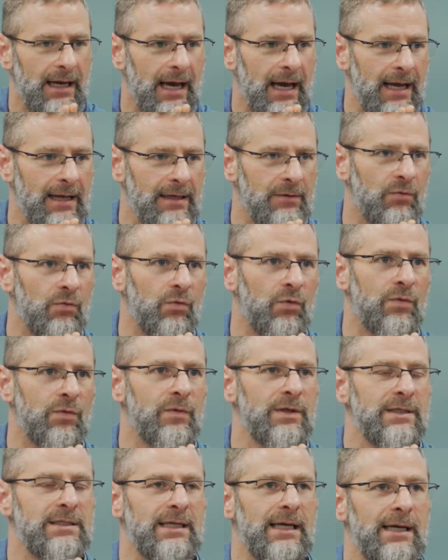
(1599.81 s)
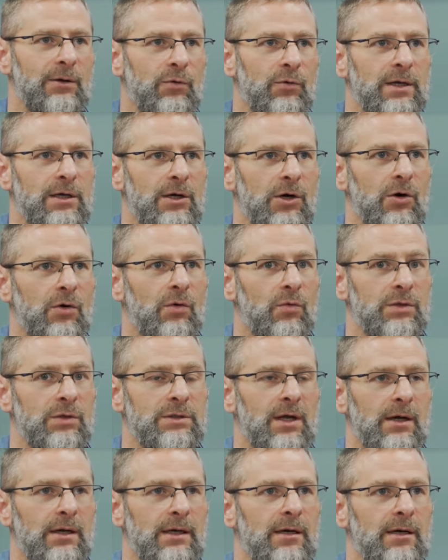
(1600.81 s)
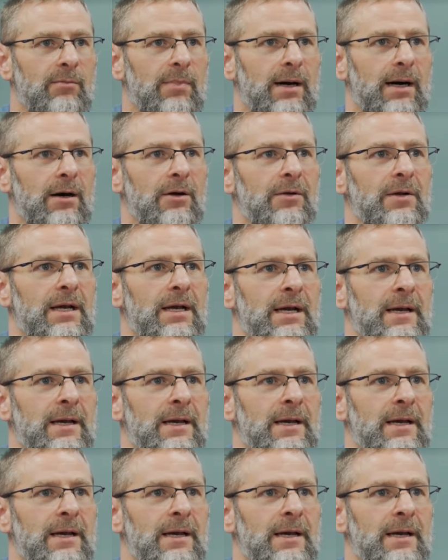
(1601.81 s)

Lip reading: And when we say we know, we're talking about